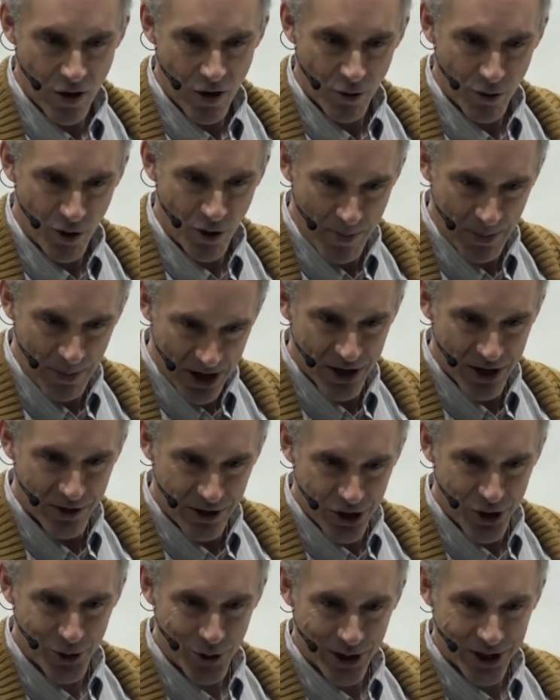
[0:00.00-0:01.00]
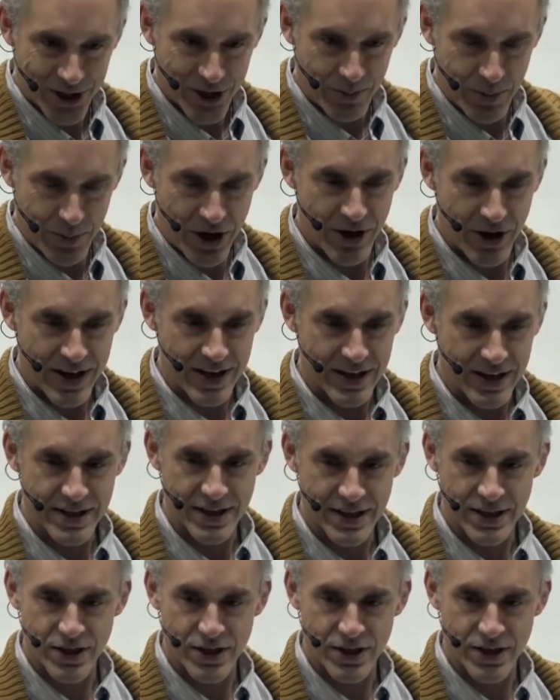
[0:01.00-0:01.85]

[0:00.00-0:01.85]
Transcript: from individual experience.